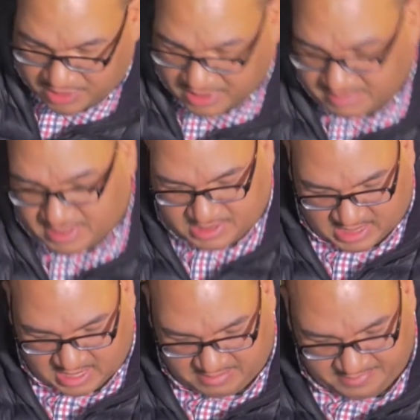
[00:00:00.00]
of them the
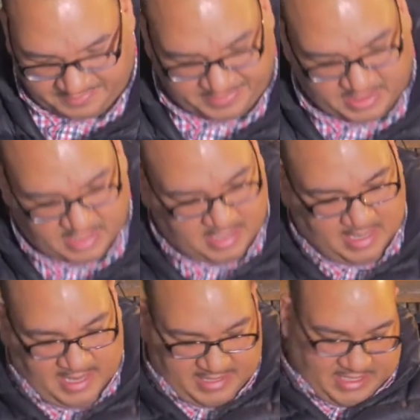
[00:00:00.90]
same.
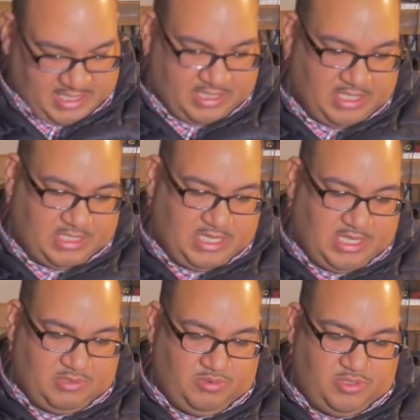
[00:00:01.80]
I think these
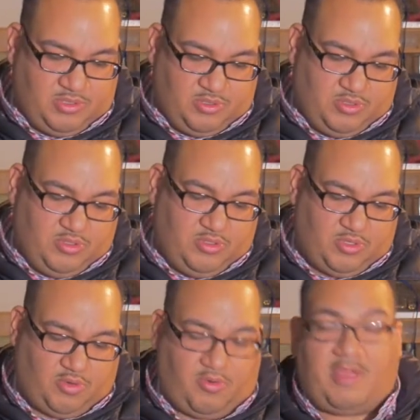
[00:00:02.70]
things will do
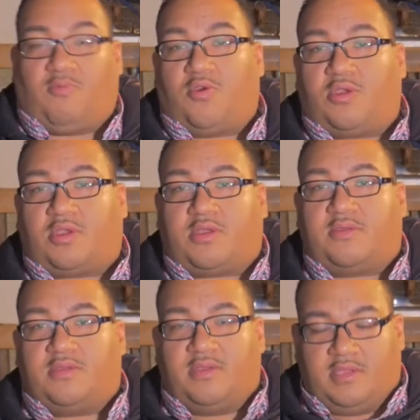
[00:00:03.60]
great work.
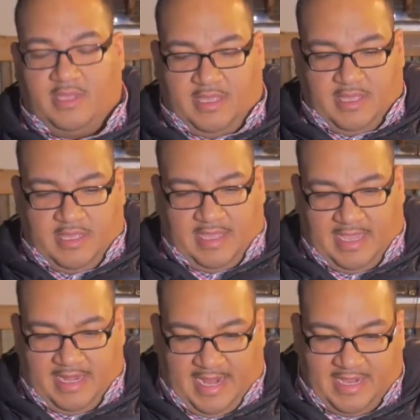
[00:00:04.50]

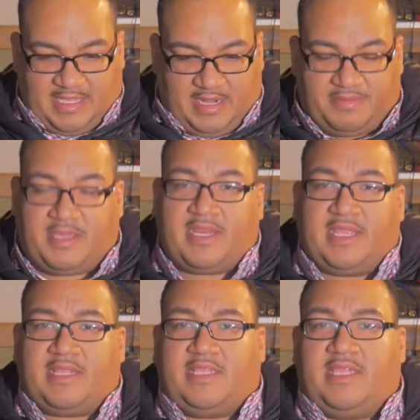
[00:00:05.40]
And I ended up
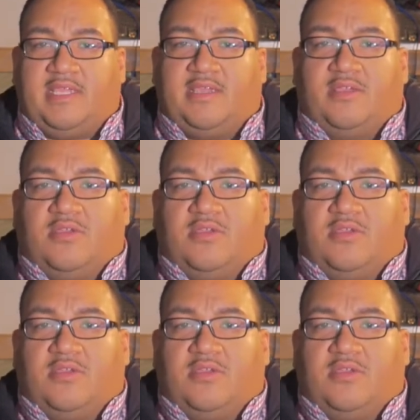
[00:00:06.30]
getting the